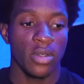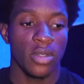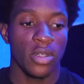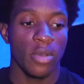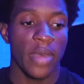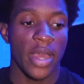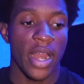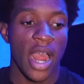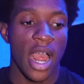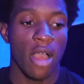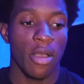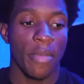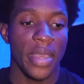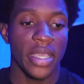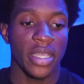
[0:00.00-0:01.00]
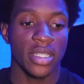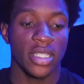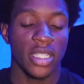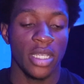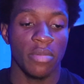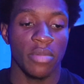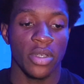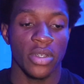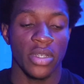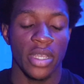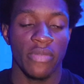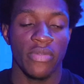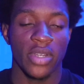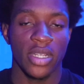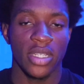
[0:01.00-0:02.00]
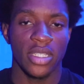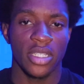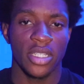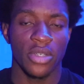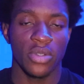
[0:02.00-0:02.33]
matter how I make it seem, there are definitely still